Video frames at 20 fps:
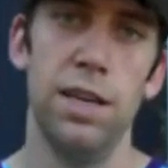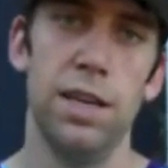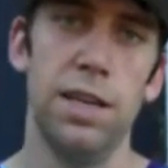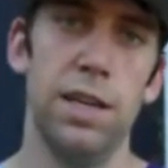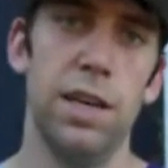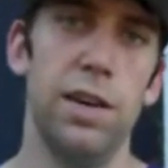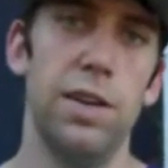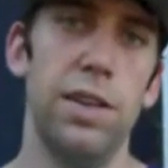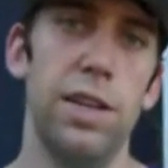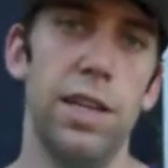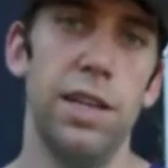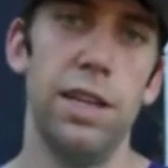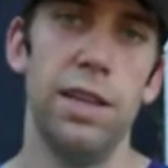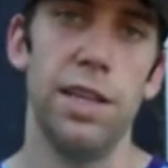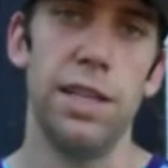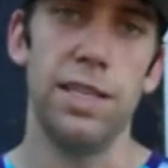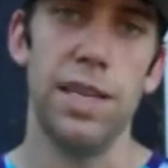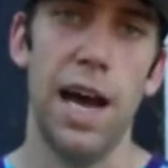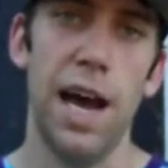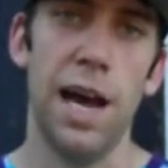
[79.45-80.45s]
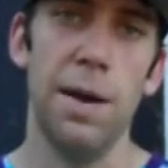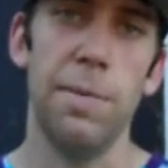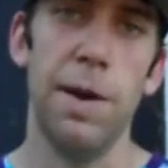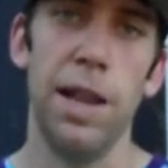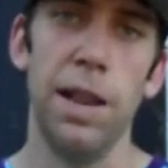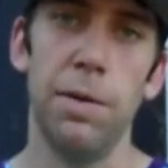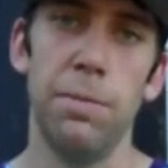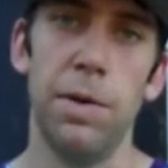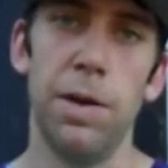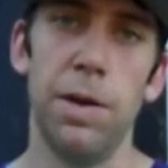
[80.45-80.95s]
you know, the time
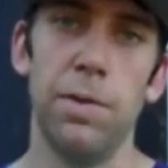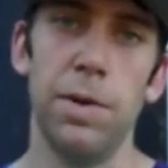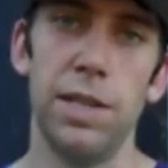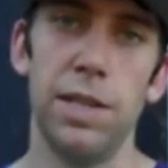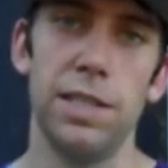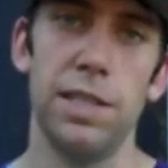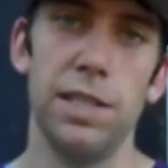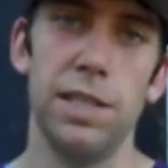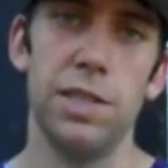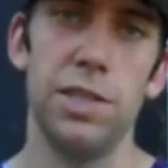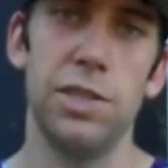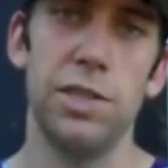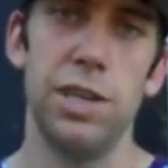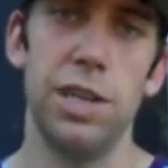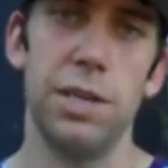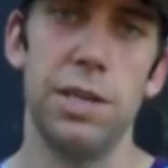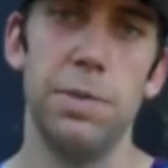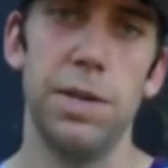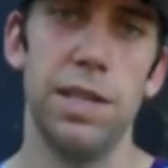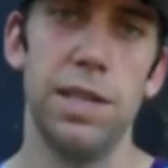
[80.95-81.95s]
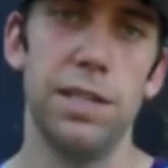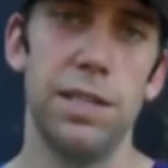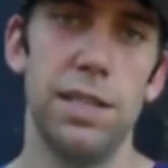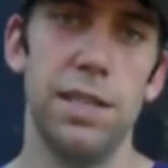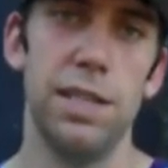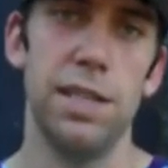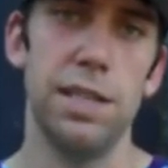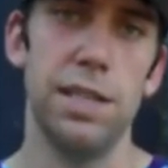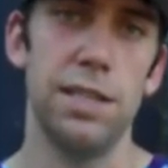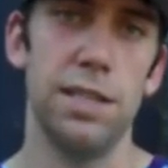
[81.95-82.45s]
element wasn't as strict because the
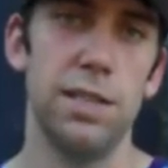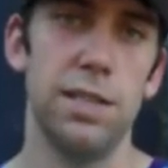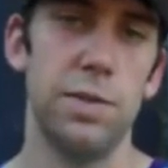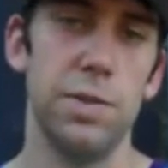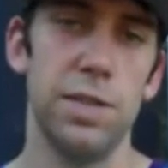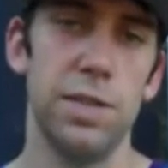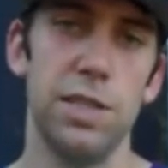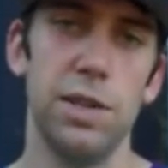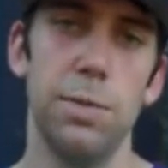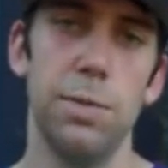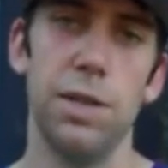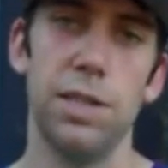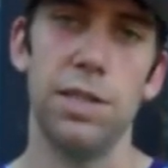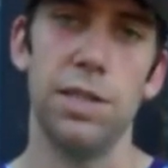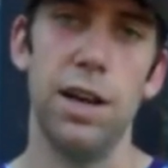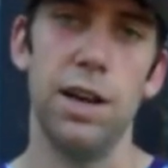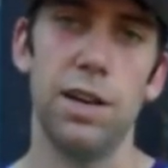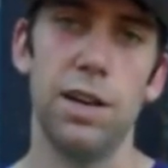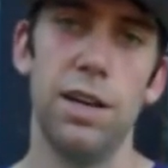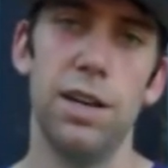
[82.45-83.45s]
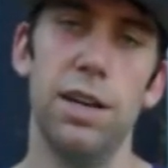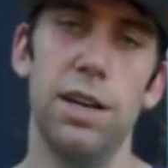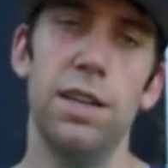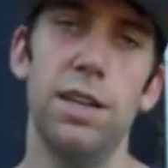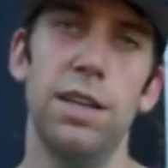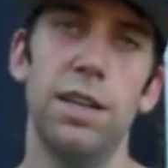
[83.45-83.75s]
distance was so much longer.